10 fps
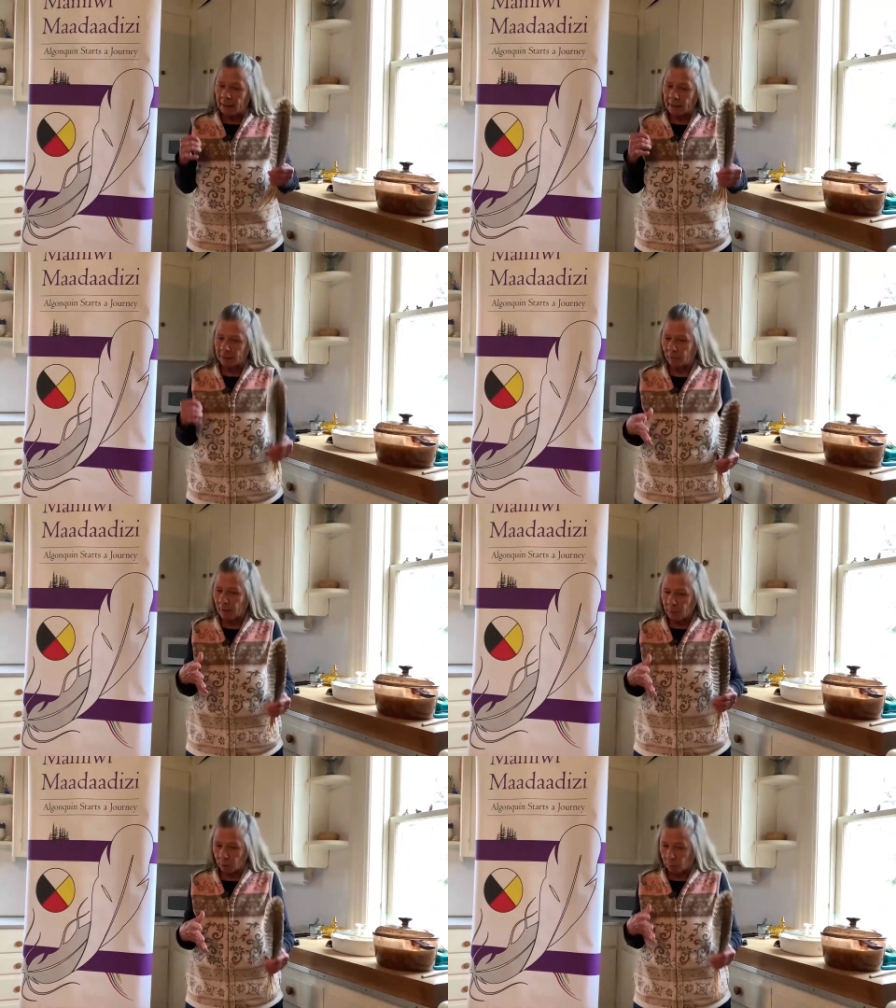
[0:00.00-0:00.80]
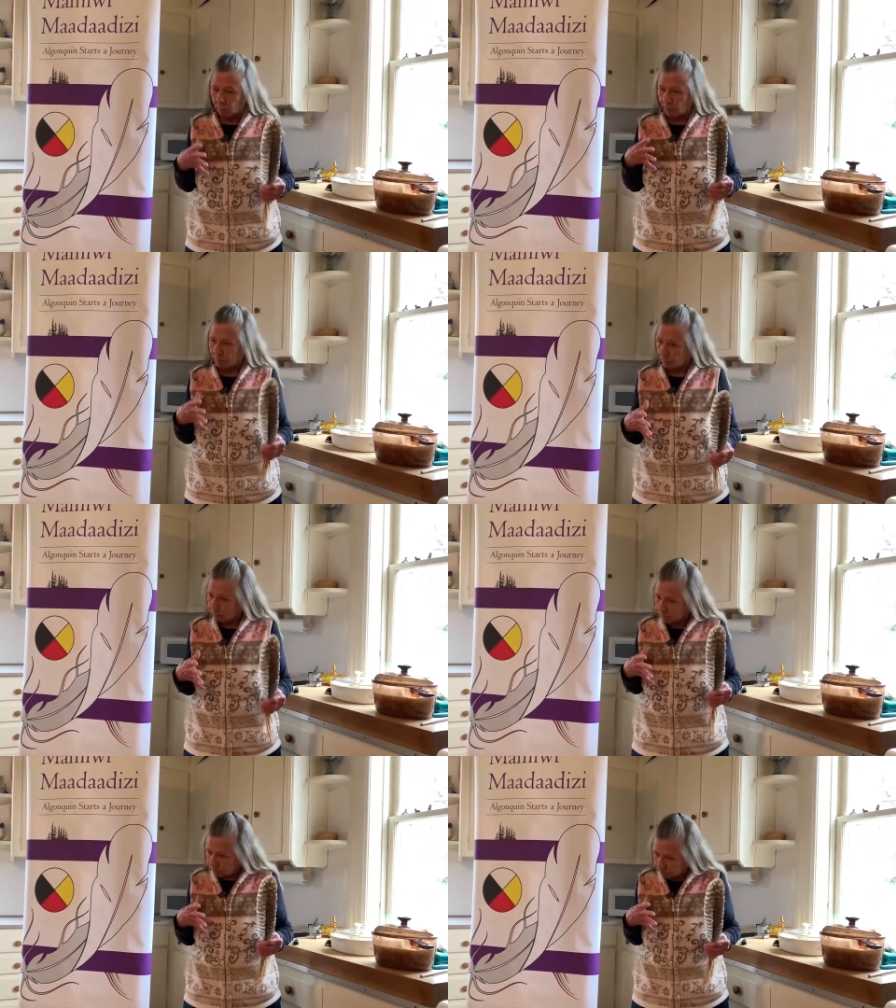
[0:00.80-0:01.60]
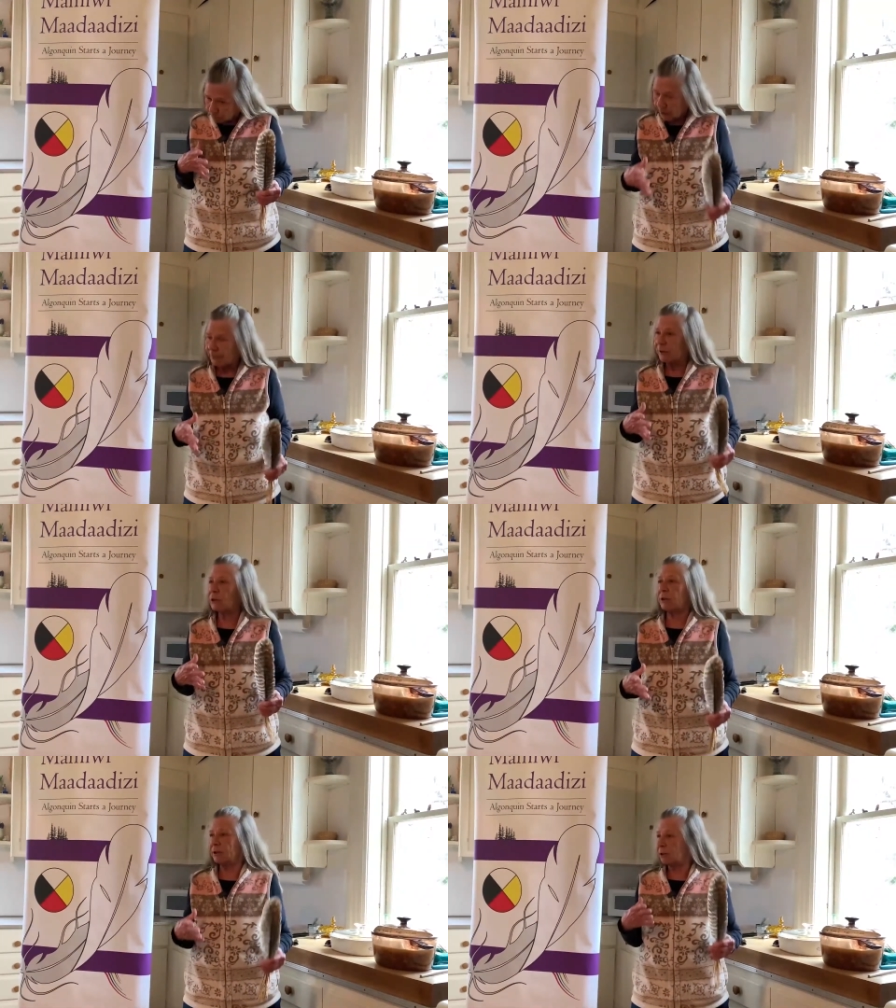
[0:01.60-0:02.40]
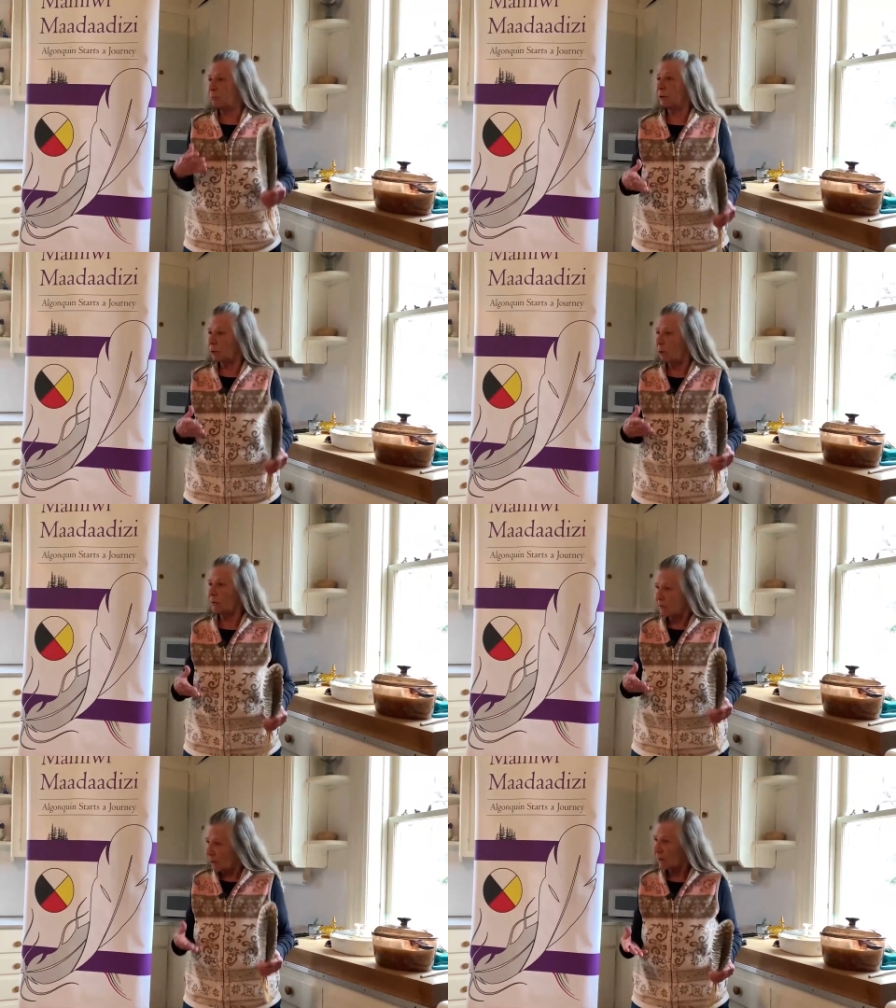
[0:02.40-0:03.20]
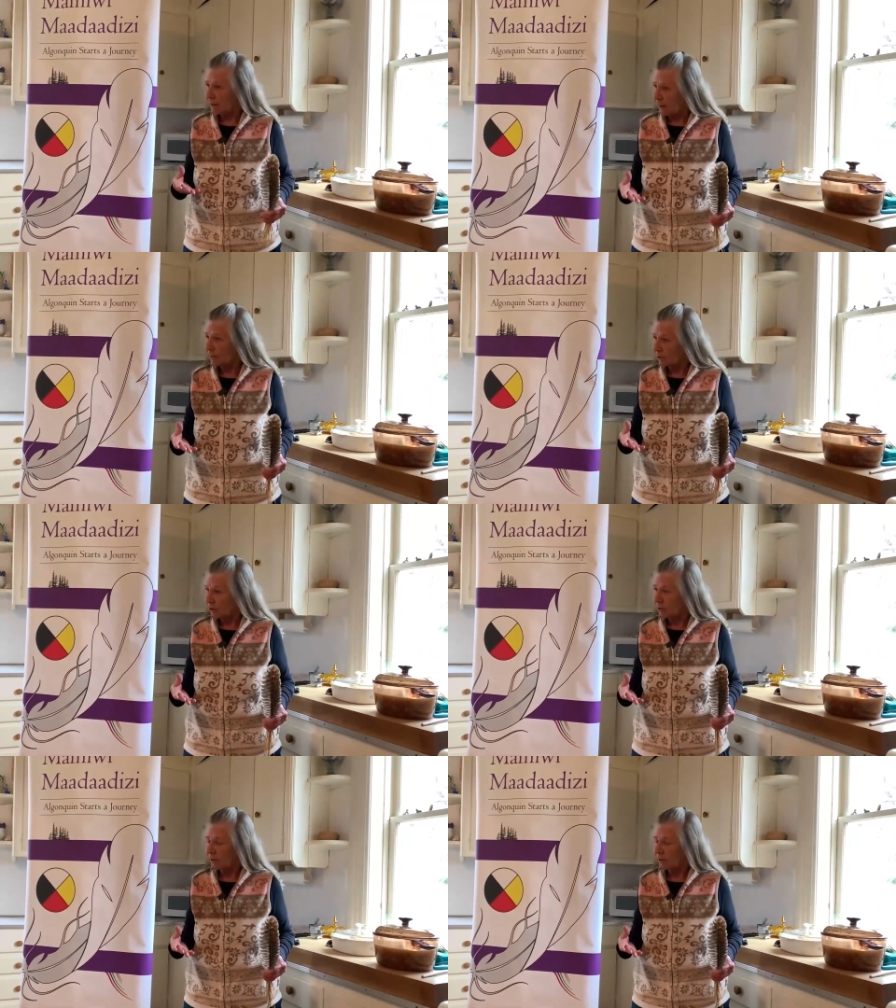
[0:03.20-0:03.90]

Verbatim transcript: And Grandma would brought this dish that was called succotash.